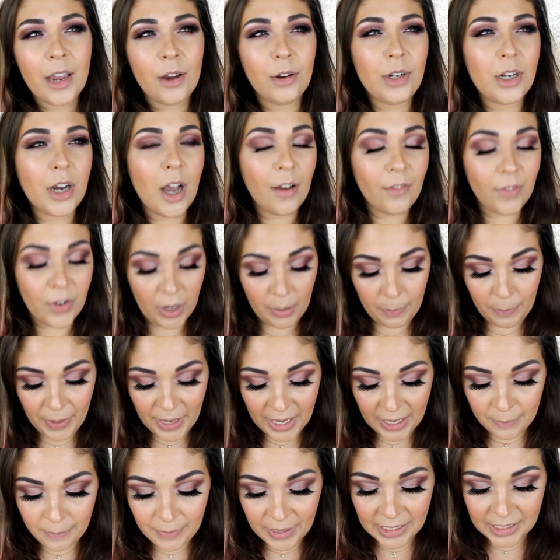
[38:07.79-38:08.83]
not very
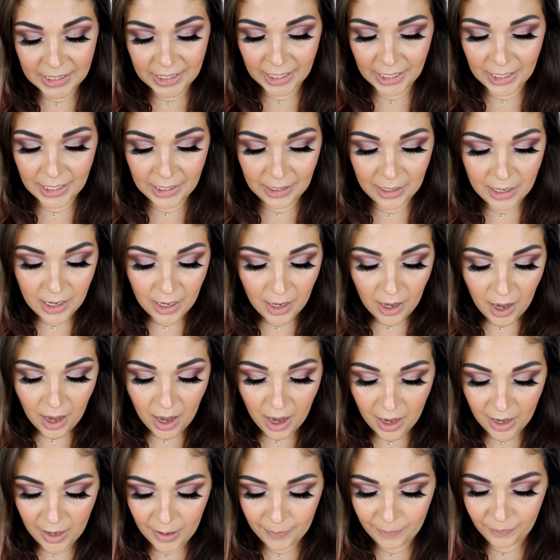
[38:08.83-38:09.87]
pigmented,
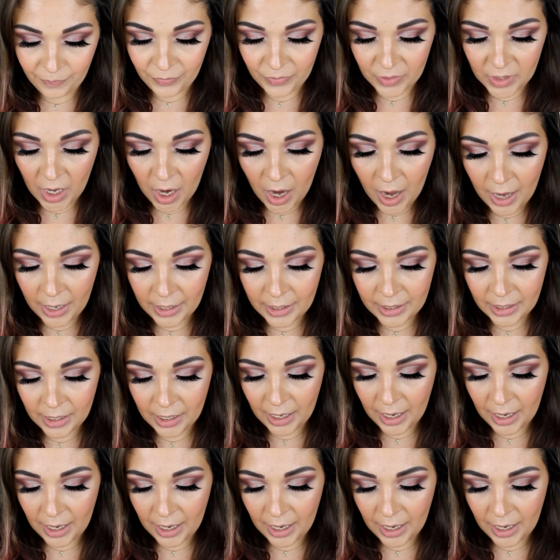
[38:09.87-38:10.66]
um, not,